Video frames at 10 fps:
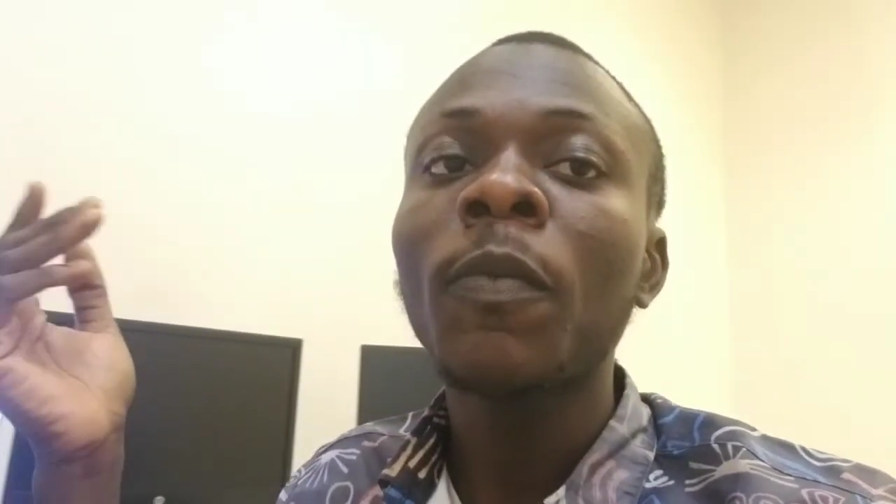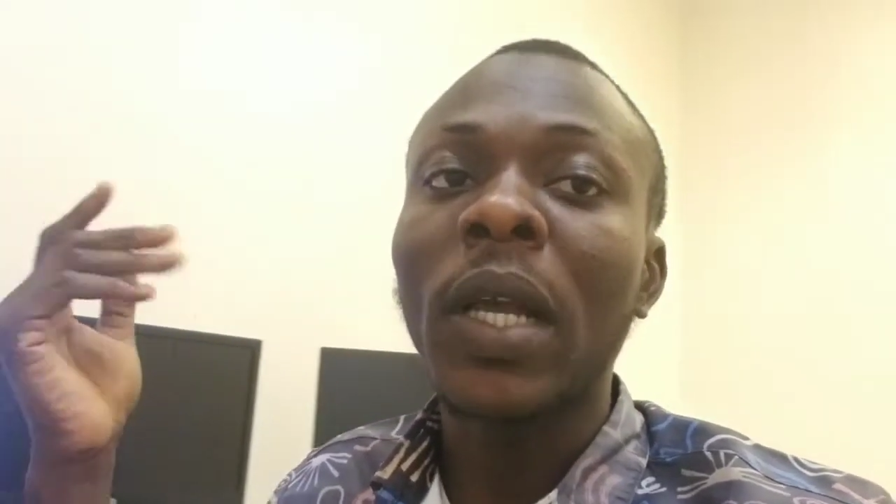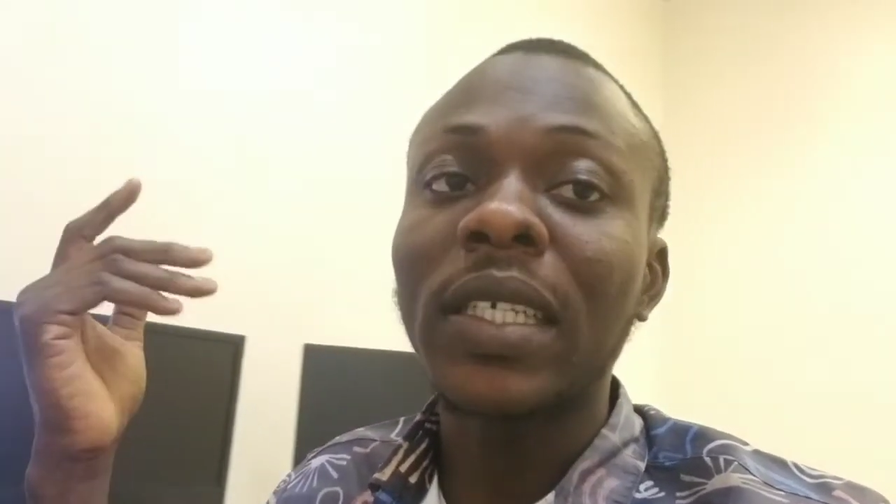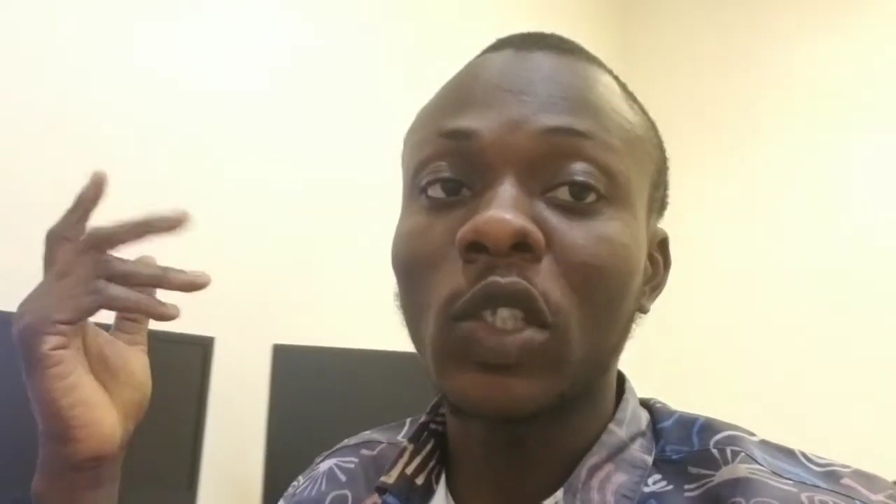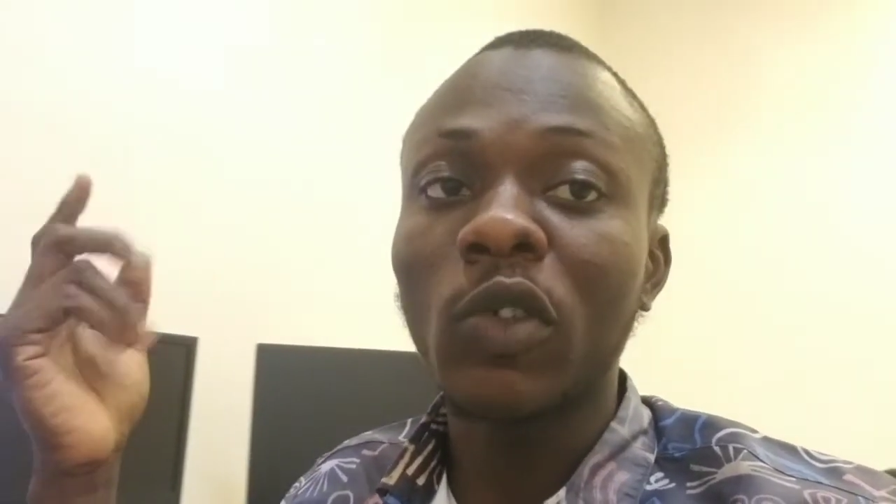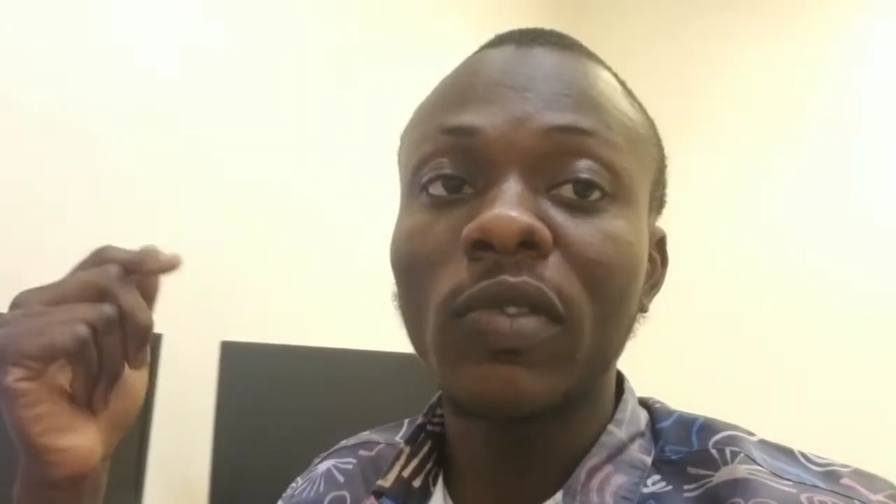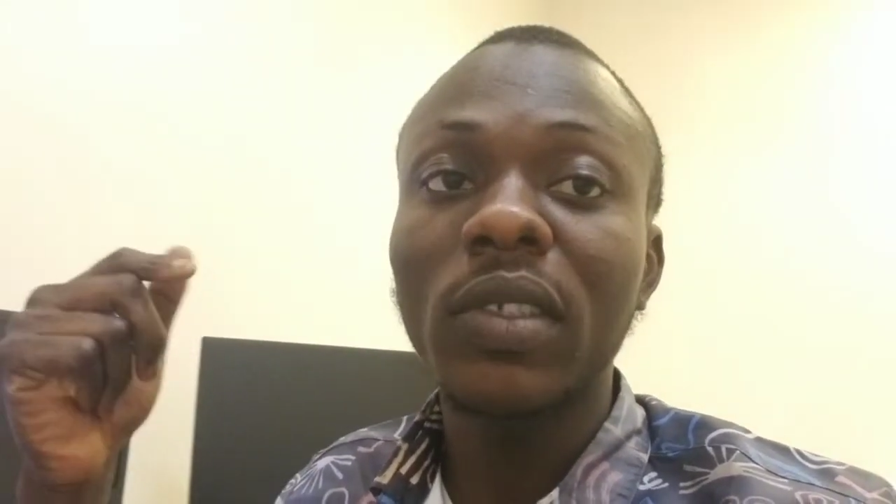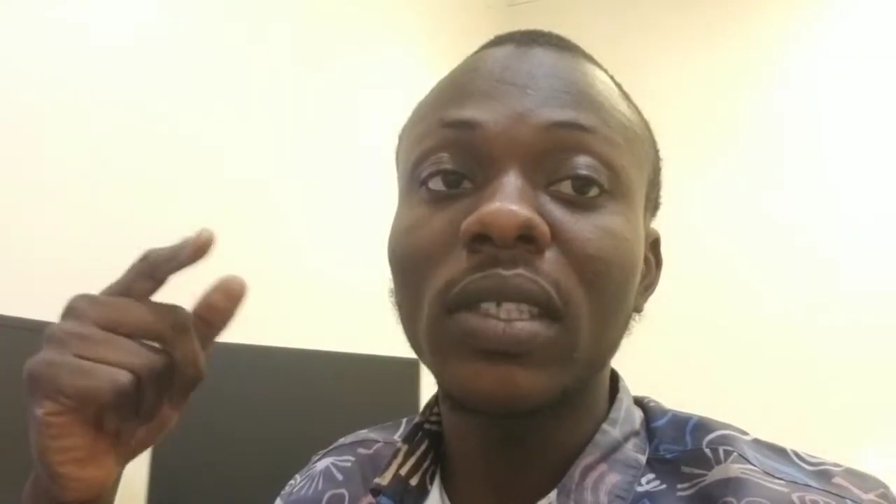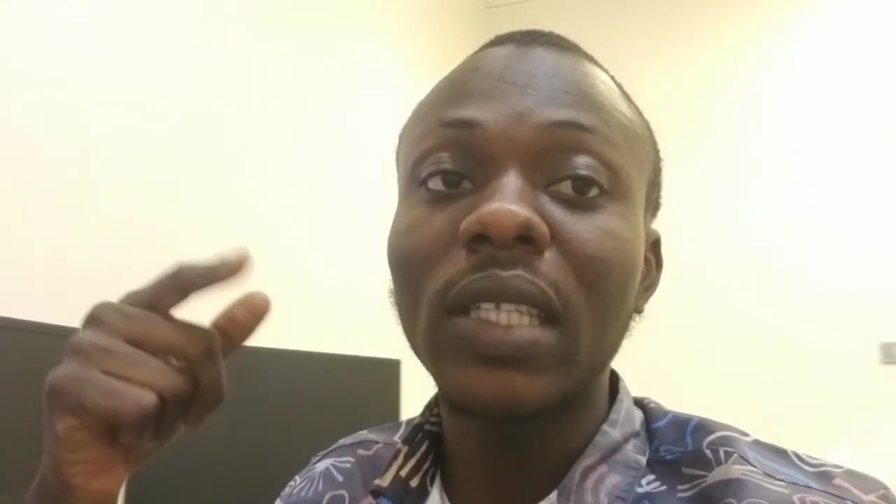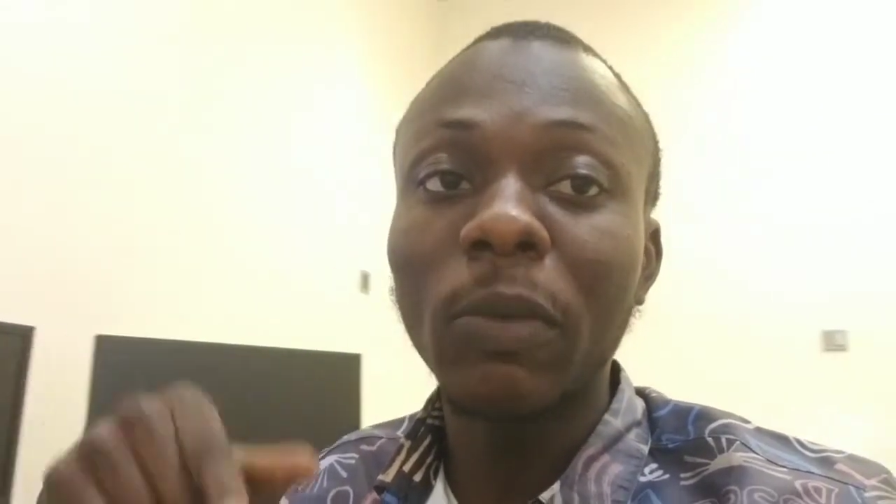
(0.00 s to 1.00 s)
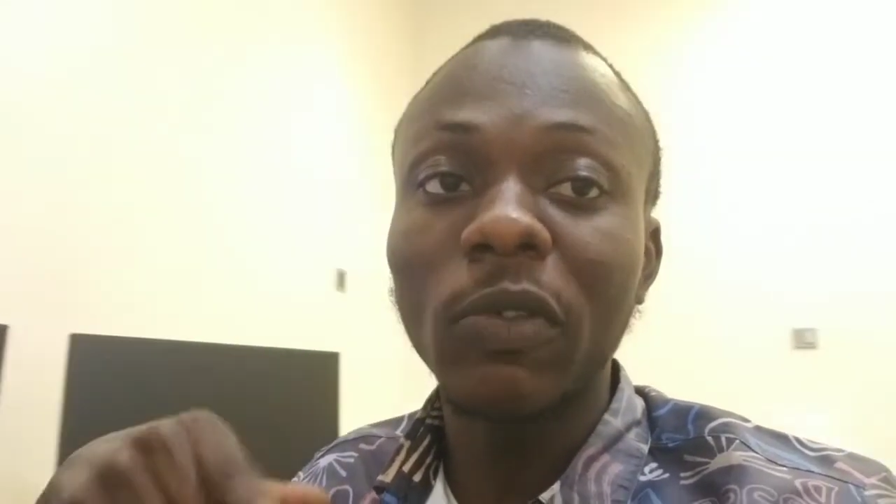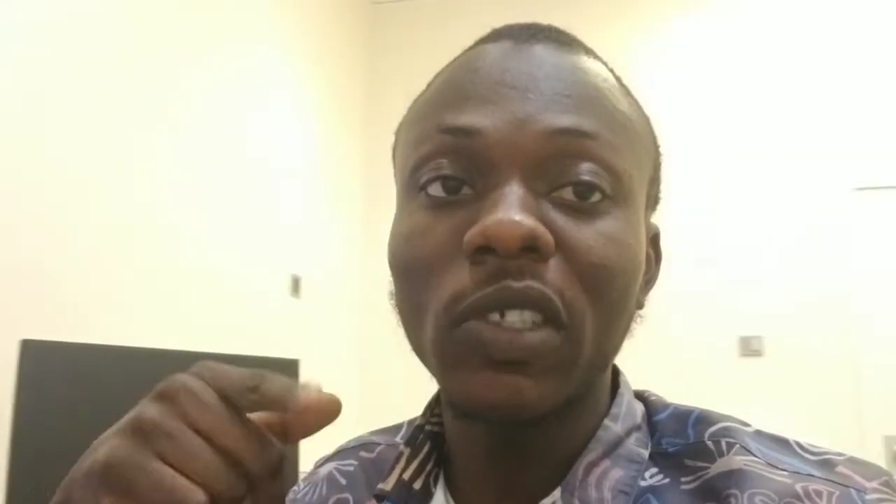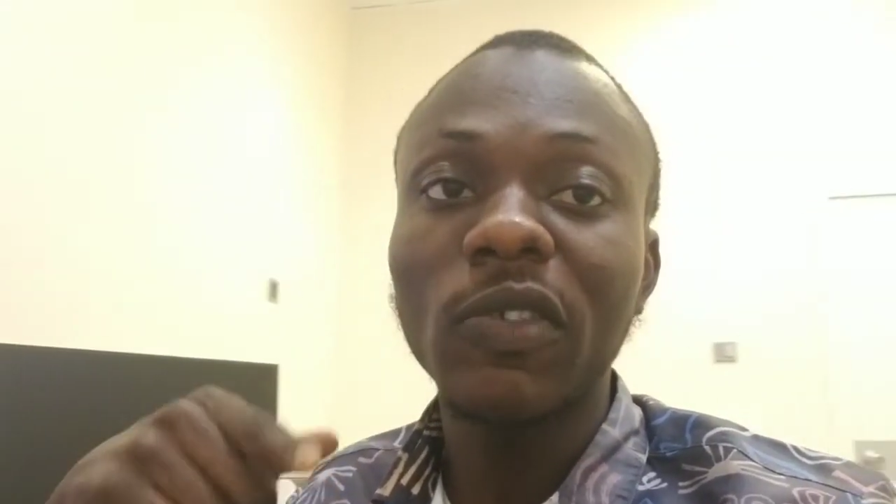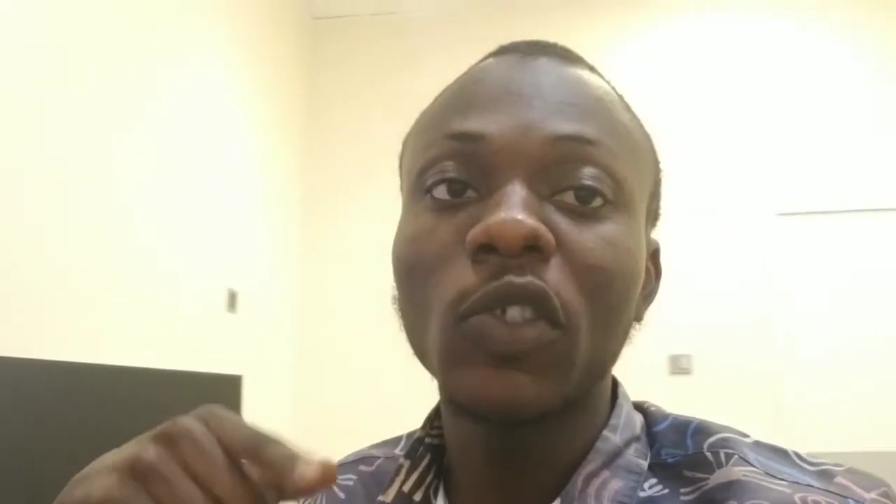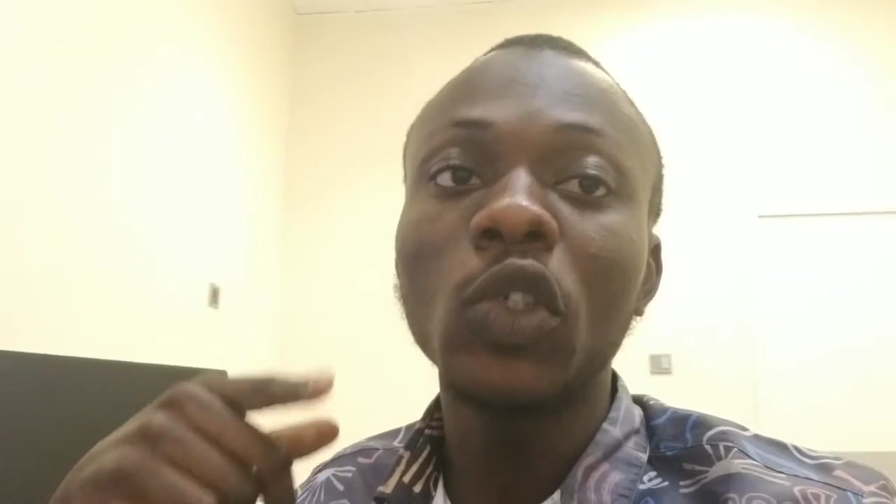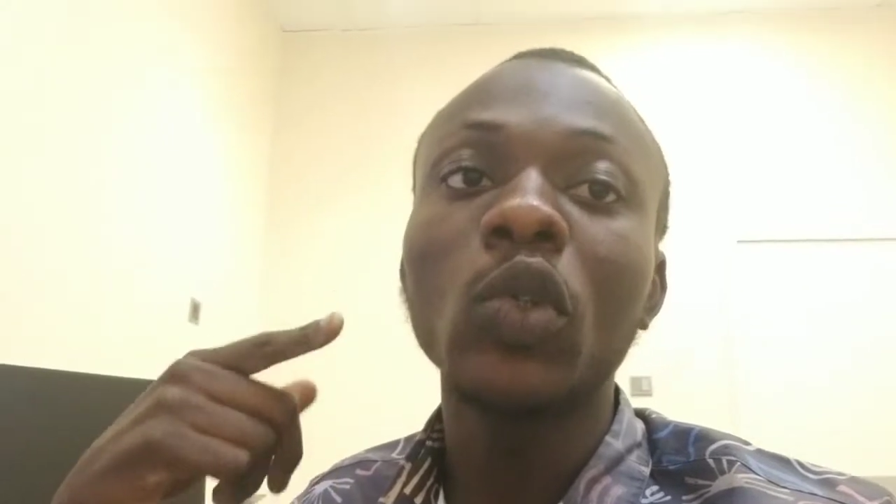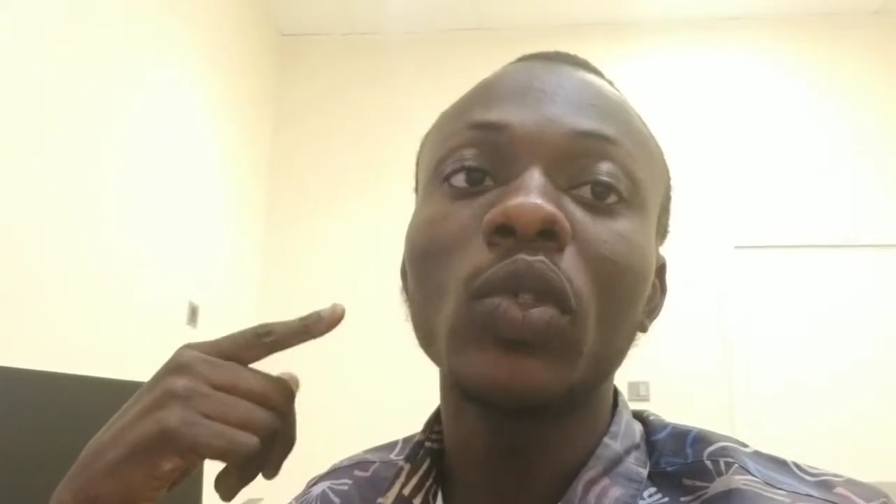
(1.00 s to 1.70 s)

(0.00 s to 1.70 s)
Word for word: As out of time of this video,